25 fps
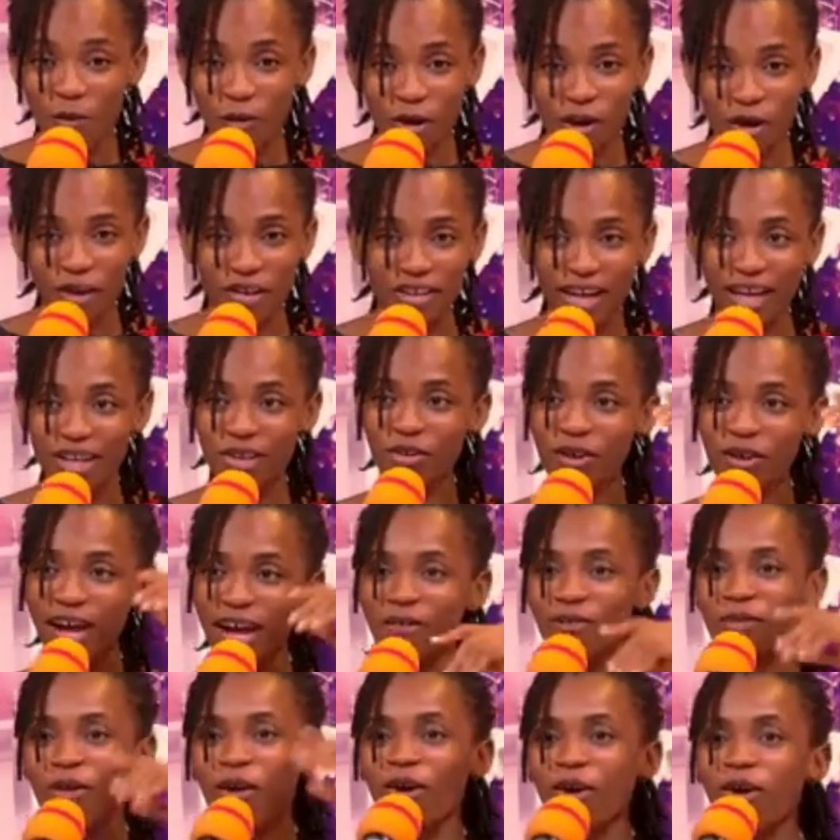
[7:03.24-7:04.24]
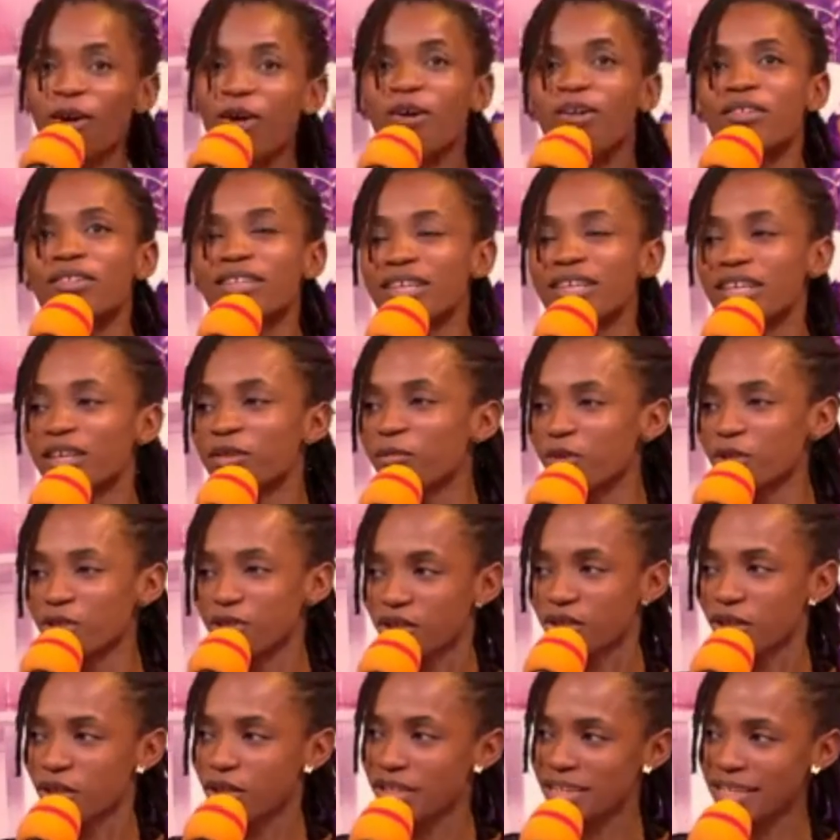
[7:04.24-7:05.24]
world and you have all the
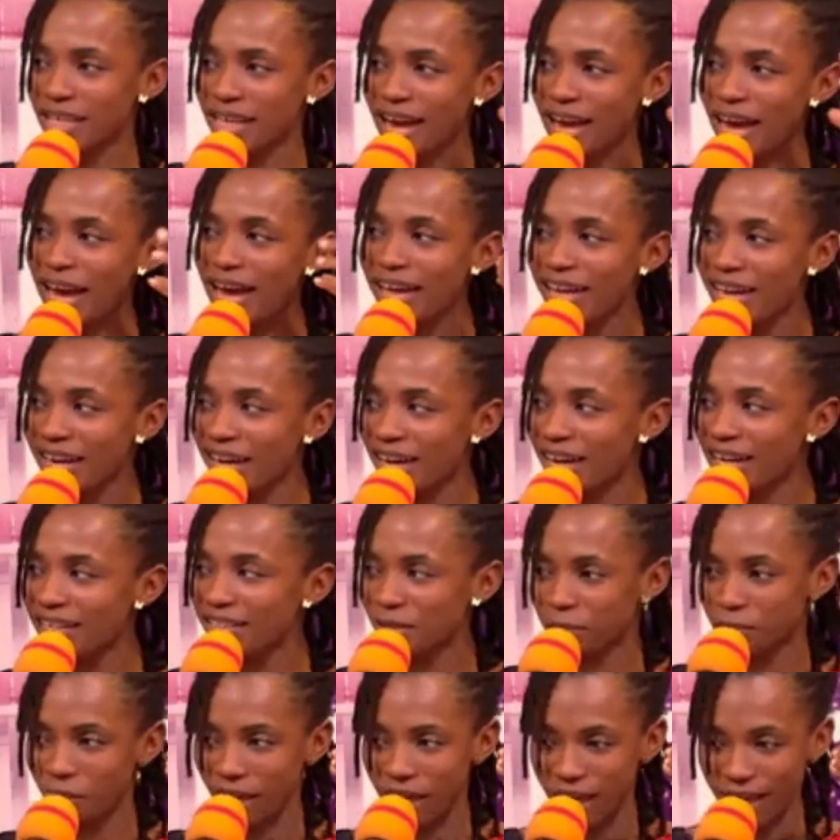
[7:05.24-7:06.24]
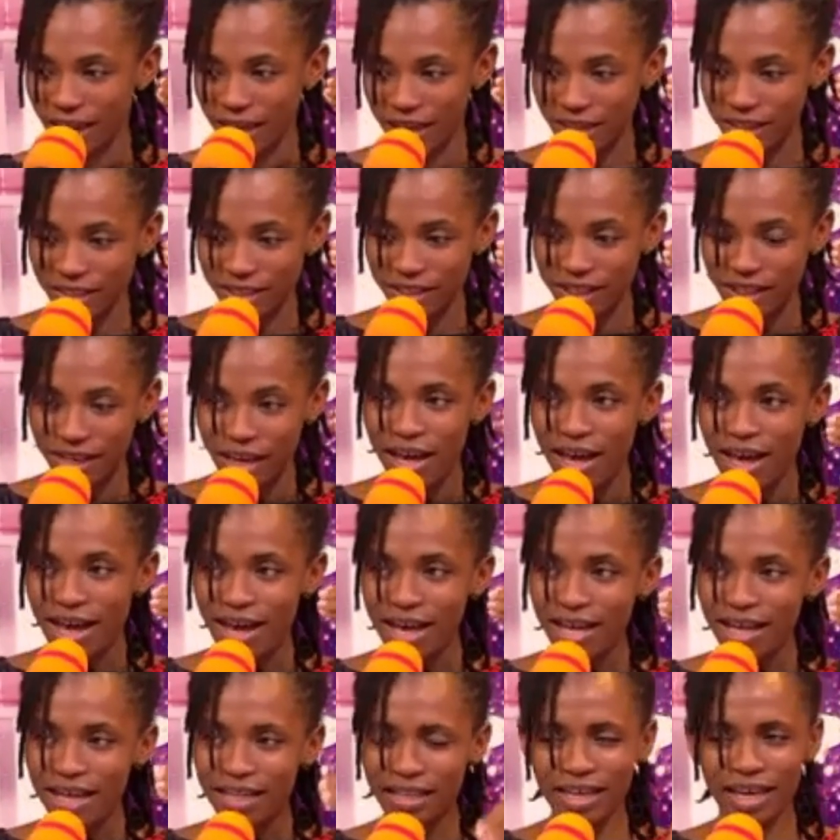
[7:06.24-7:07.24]
emotions, the anger, the pain,
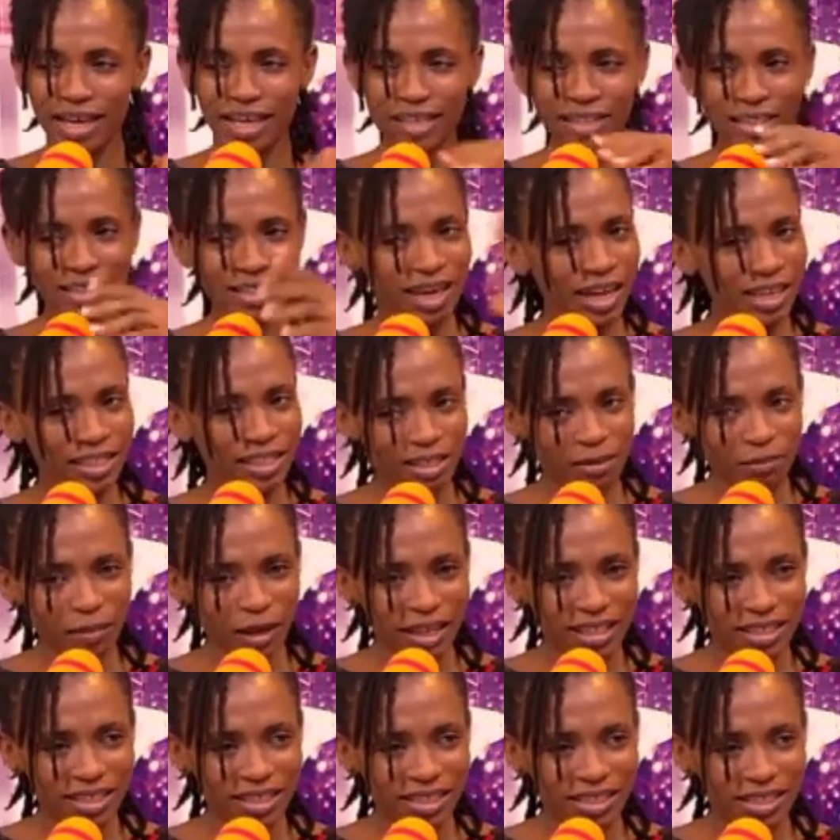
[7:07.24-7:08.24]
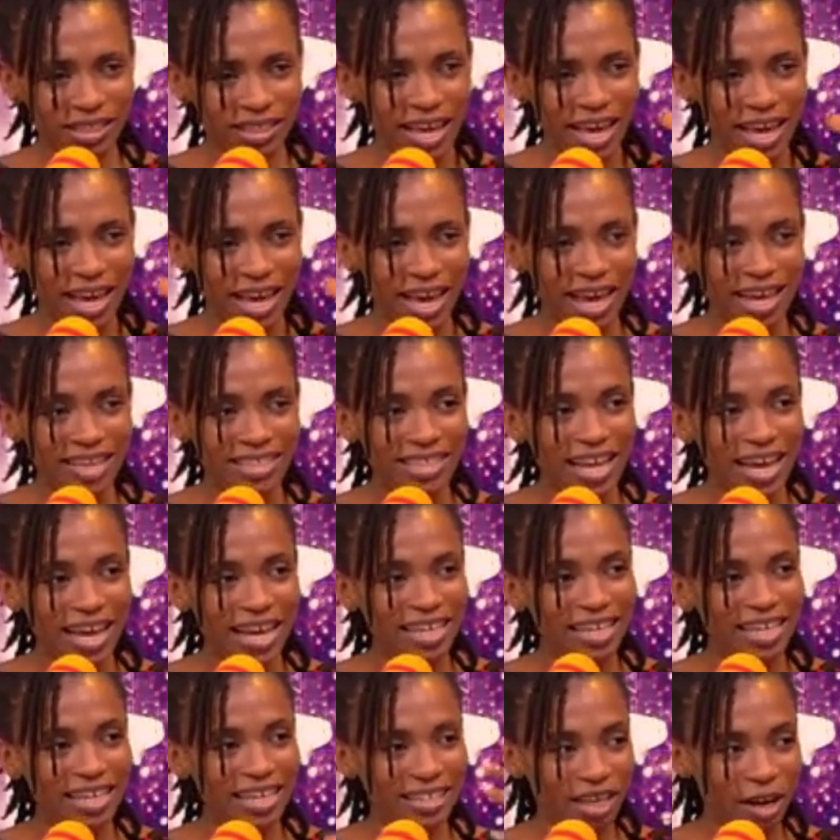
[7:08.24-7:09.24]
the excitement. It's
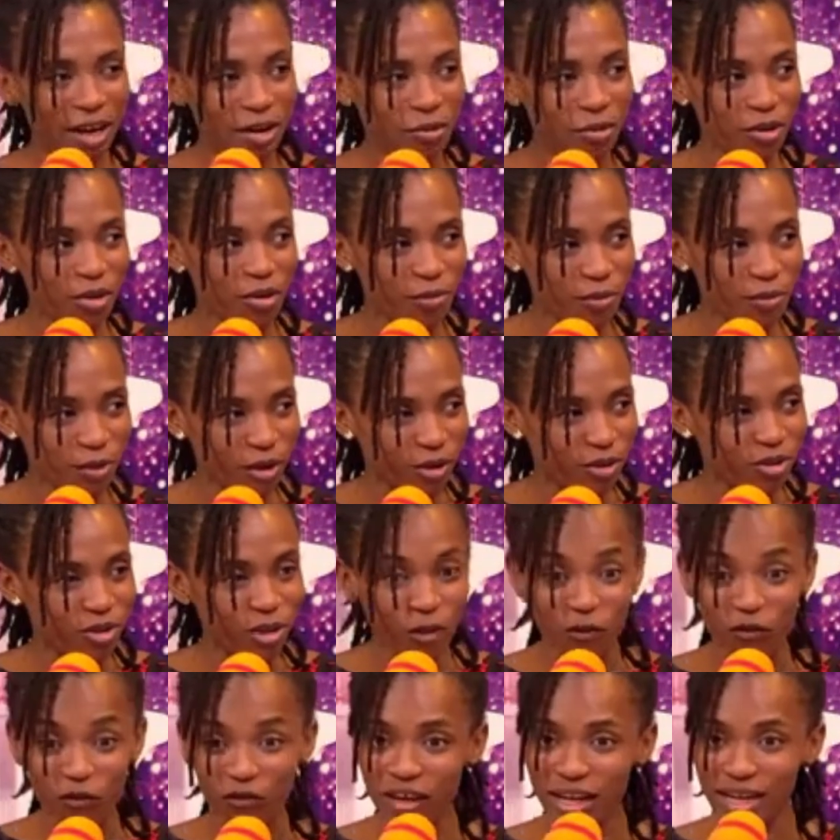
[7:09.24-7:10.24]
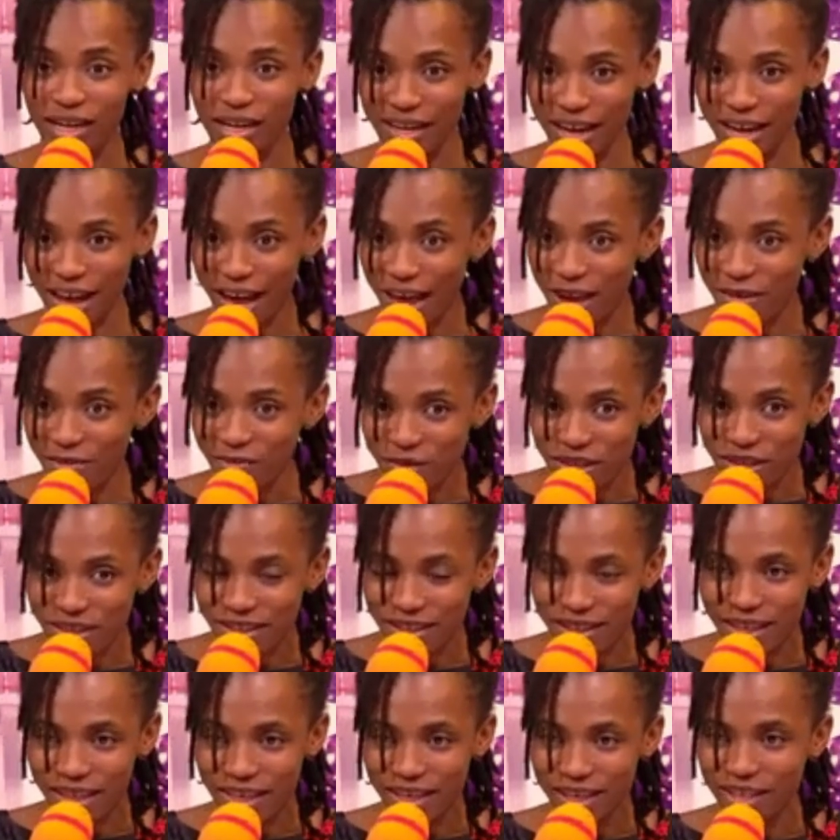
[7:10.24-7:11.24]
like, it's a real world. You're feeling
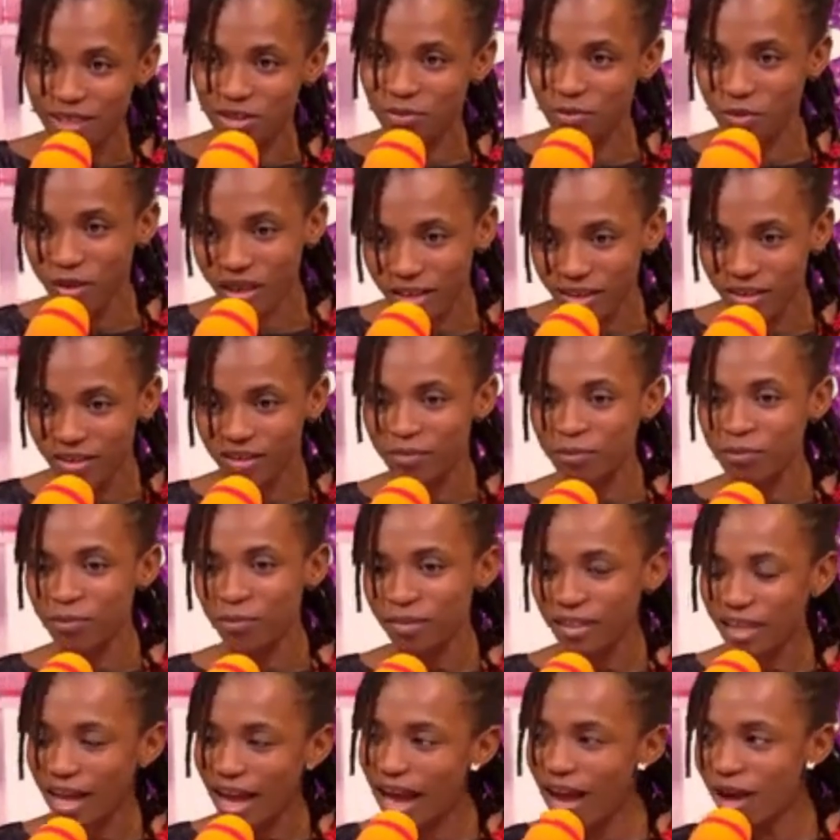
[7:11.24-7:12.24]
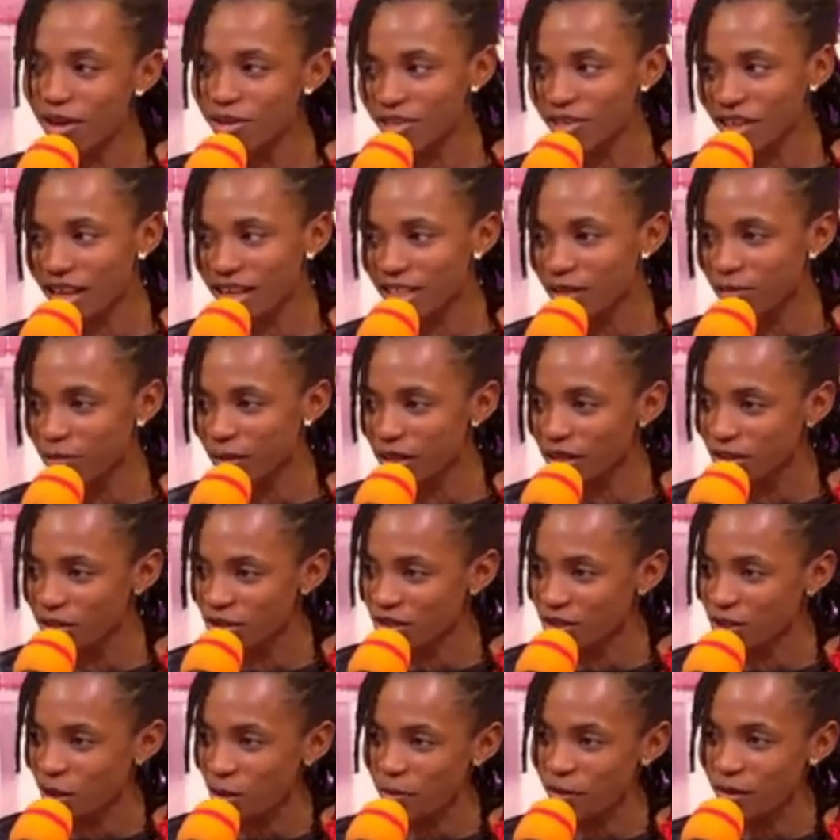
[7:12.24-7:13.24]
everything. It's real. How do you explain to
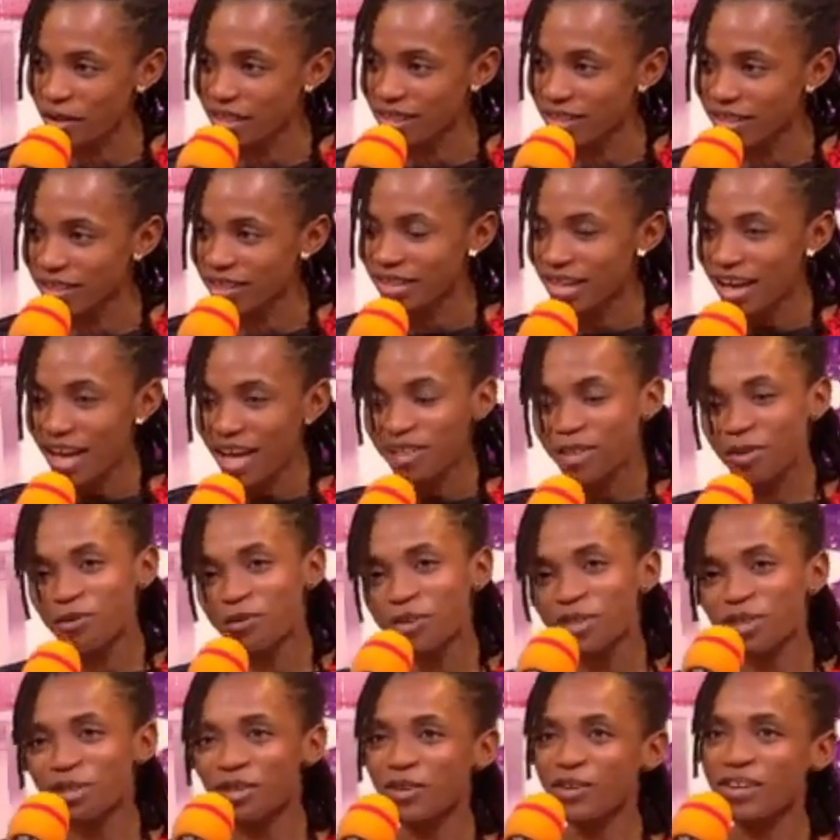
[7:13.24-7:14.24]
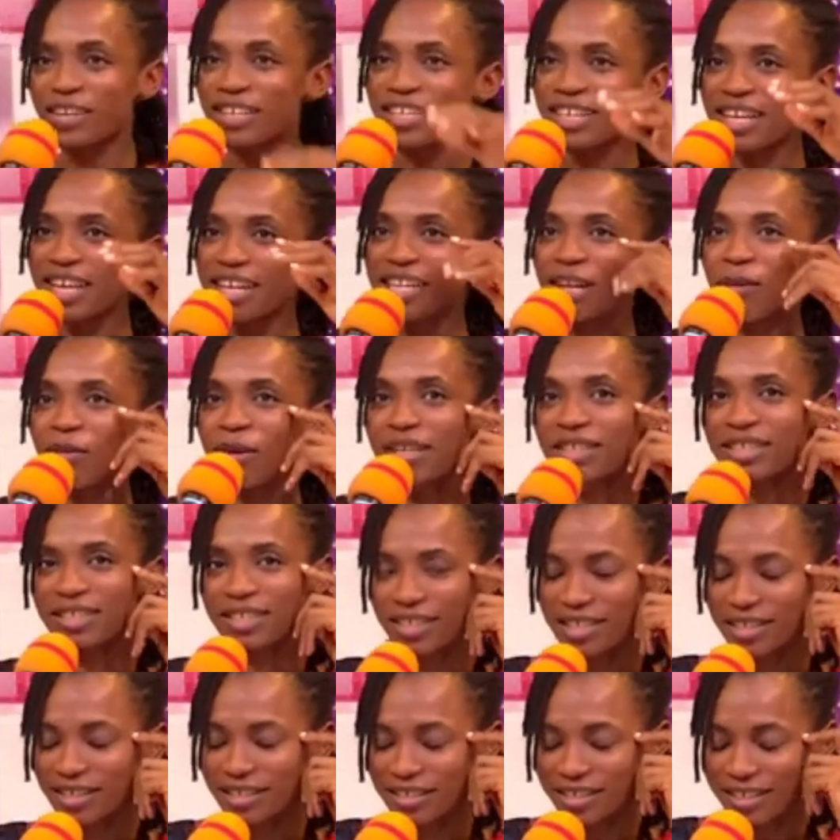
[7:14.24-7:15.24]
somebody? So there were
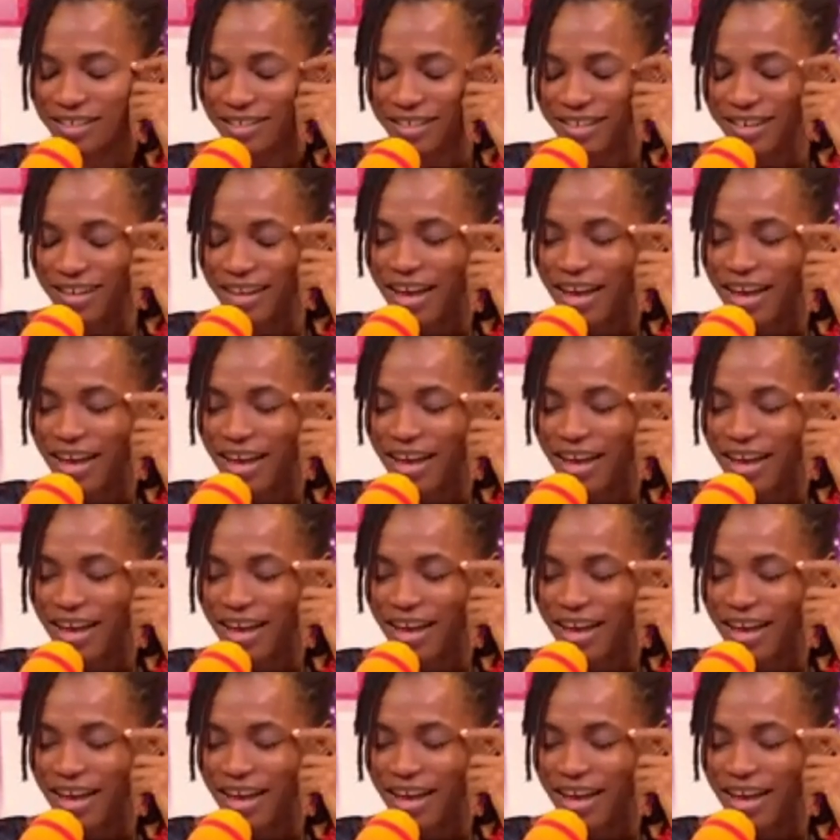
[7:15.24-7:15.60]
seasons,